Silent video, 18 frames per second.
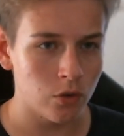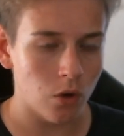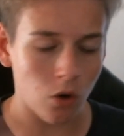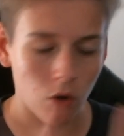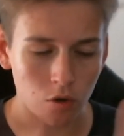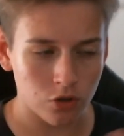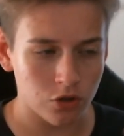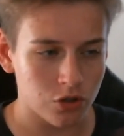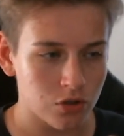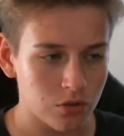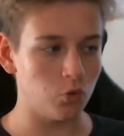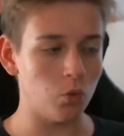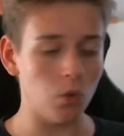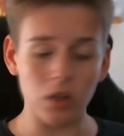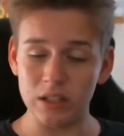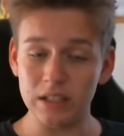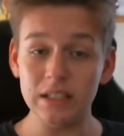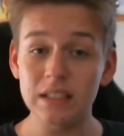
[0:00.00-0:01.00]
Or,
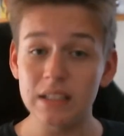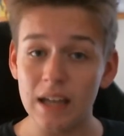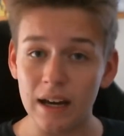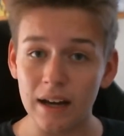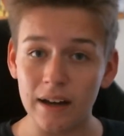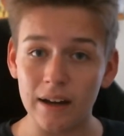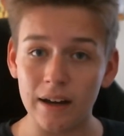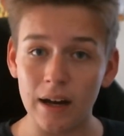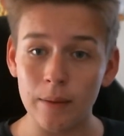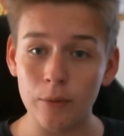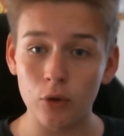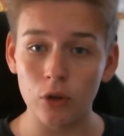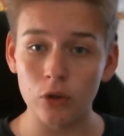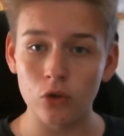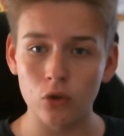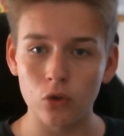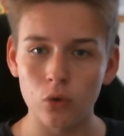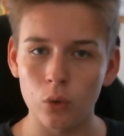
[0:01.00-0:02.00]
well, yeah, I'm
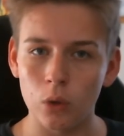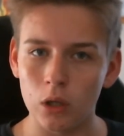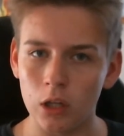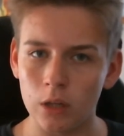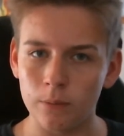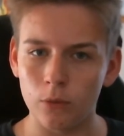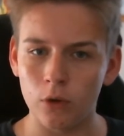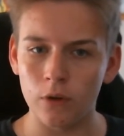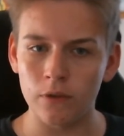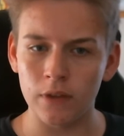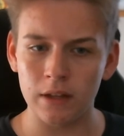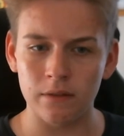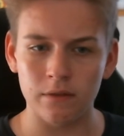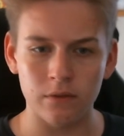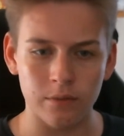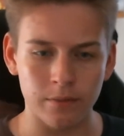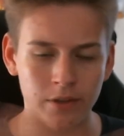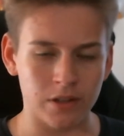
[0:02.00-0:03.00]
going to do a lot more of that
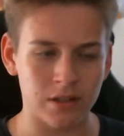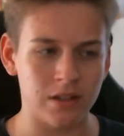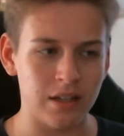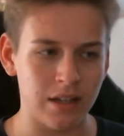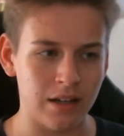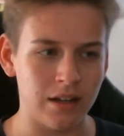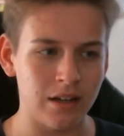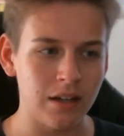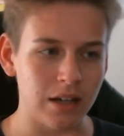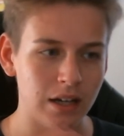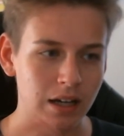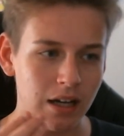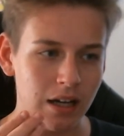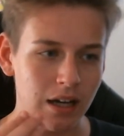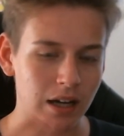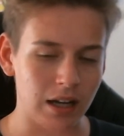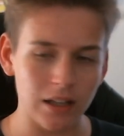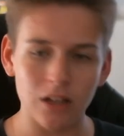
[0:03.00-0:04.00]
because there are
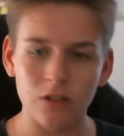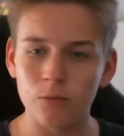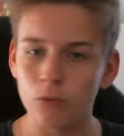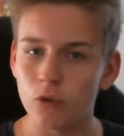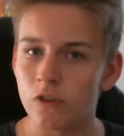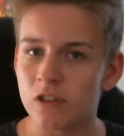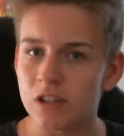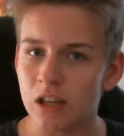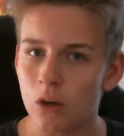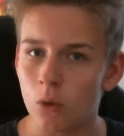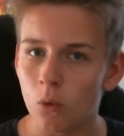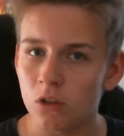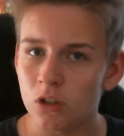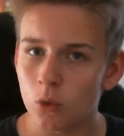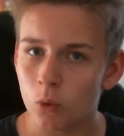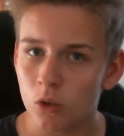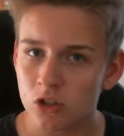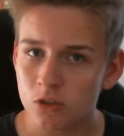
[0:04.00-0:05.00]
a lot of movies that I want
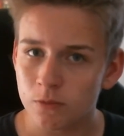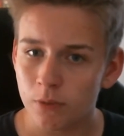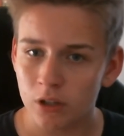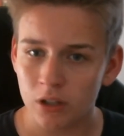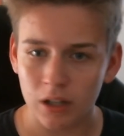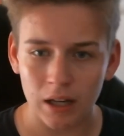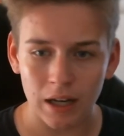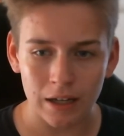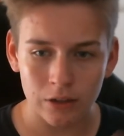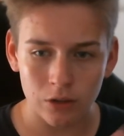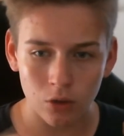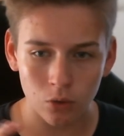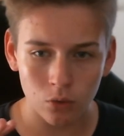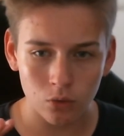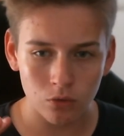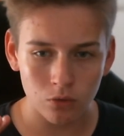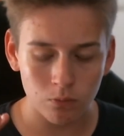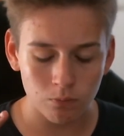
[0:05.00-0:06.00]
to watch, but
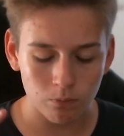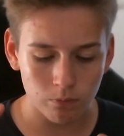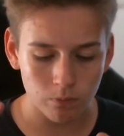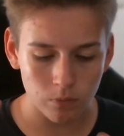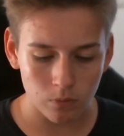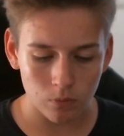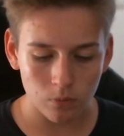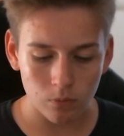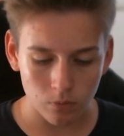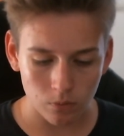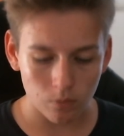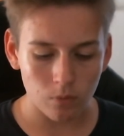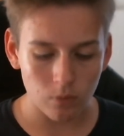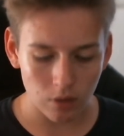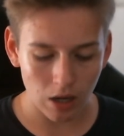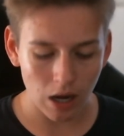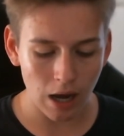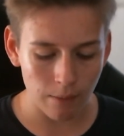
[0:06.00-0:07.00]

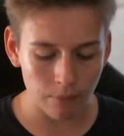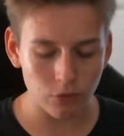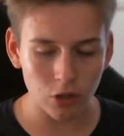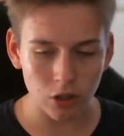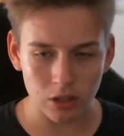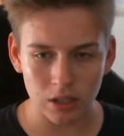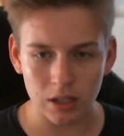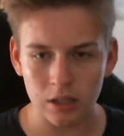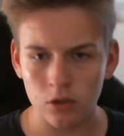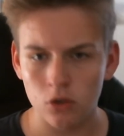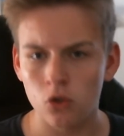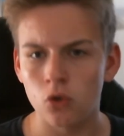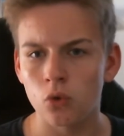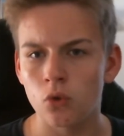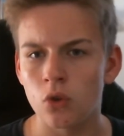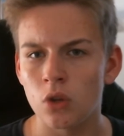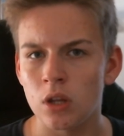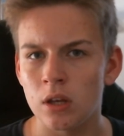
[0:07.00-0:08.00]
I'm not
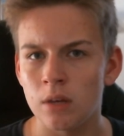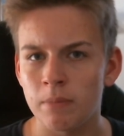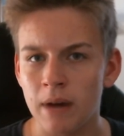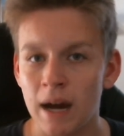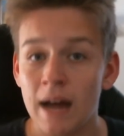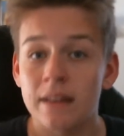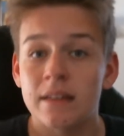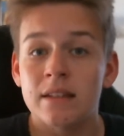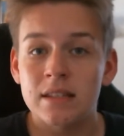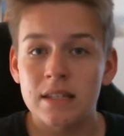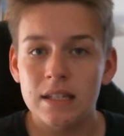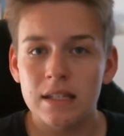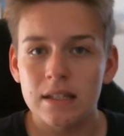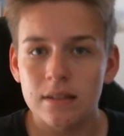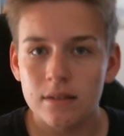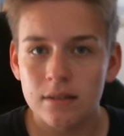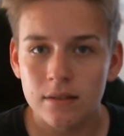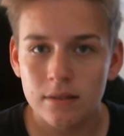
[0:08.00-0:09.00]
into the behind the
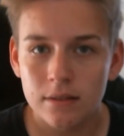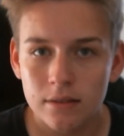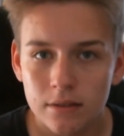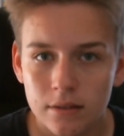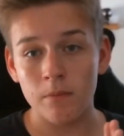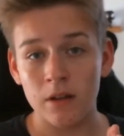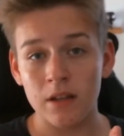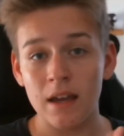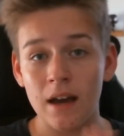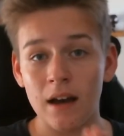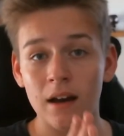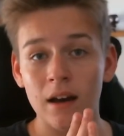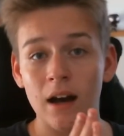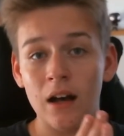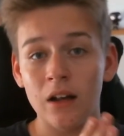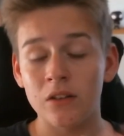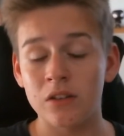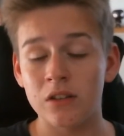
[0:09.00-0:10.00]
scenes. But yeah,
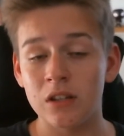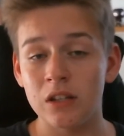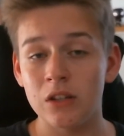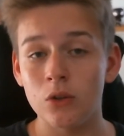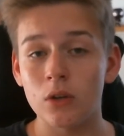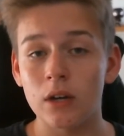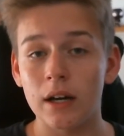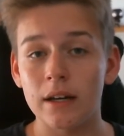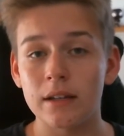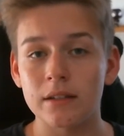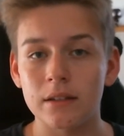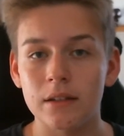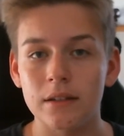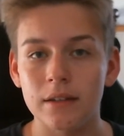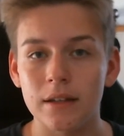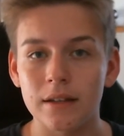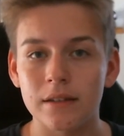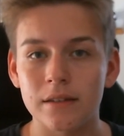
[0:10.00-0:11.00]
I'll see you guys in the
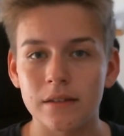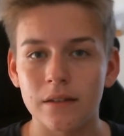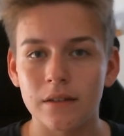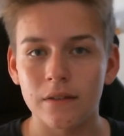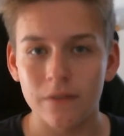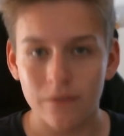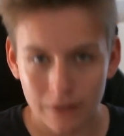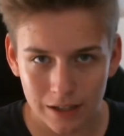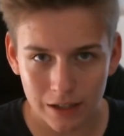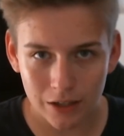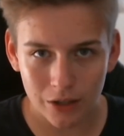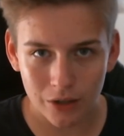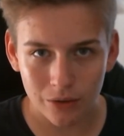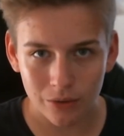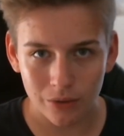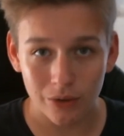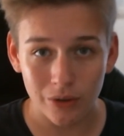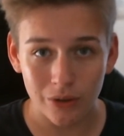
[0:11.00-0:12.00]
next
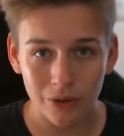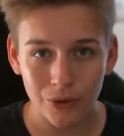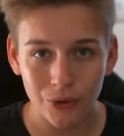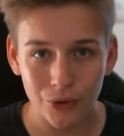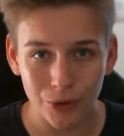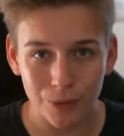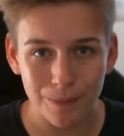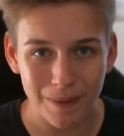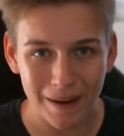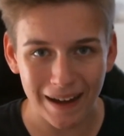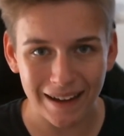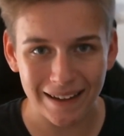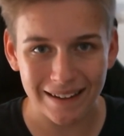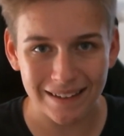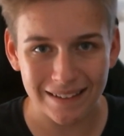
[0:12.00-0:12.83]
video. Goodbye.